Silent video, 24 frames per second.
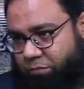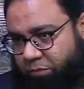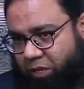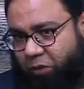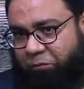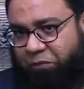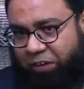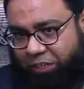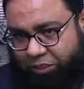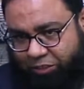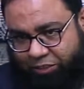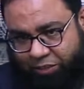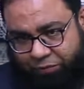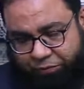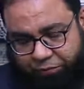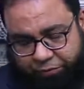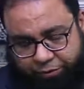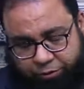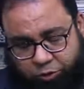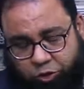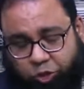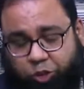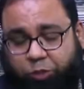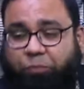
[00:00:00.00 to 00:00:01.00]
the first
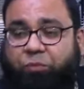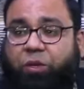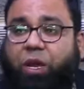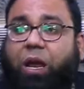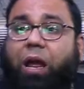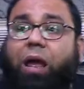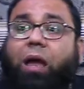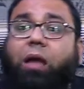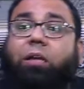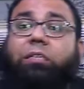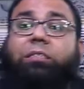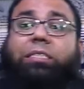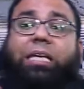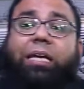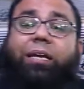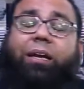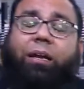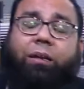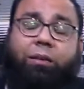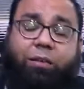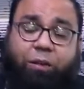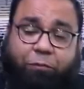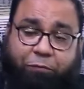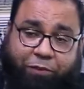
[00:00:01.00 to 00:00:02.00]
difference.
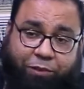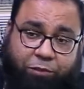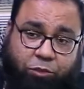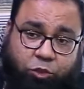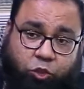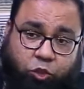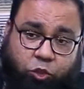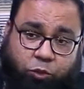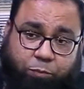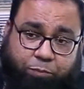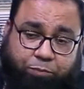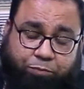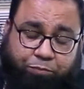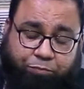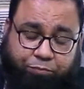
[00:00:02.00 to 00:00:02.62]
Second difference,